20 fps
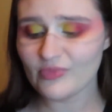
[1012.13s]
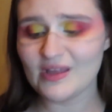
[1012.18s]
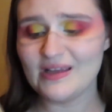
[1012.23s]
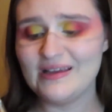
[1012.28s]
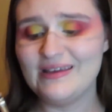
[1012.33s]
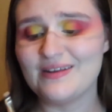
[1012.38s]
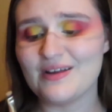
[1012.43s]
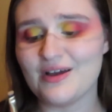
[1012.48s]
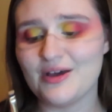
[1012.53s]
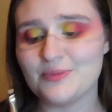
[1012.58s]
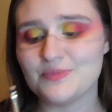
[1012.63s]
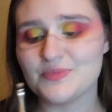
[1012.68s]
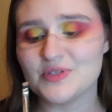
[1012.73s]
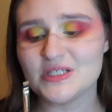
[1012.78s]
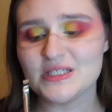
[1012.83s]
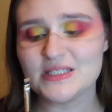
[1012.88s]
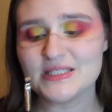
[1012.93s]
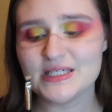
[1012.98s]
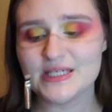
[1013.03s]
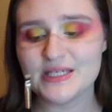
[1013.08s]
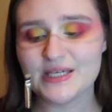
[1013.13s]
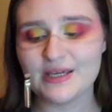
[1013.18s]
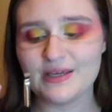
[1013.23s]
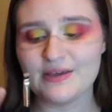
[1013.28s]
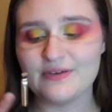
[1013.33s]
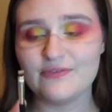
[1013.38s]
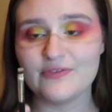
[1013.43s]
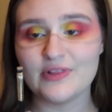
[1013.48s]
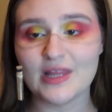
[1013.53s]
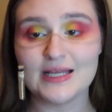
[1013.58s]
And I'm gonna take
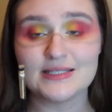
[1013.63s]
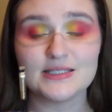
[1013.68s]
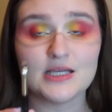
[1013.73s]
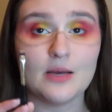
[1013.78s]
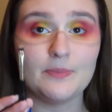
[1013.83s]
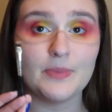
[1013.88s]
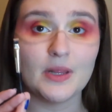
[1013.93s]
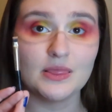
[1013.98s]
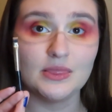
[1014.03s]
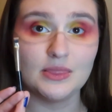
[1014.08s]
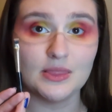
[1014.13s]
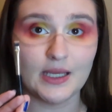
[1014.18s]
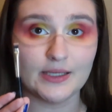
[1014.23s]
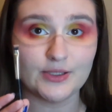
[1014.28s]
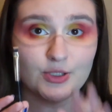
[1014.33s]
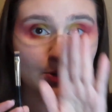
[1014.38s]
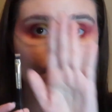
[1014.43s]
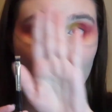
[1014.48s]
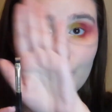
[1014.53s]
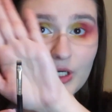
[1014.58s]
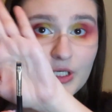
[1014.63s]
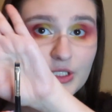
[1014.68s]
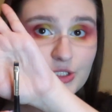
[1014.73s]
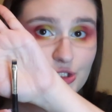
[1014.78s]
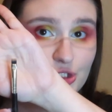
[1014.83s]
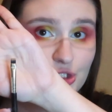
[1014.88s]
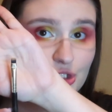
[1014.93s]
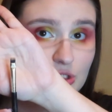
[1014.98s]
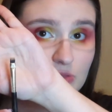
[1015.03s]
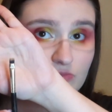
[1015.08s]
a flat top liner
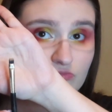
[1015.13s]
brush.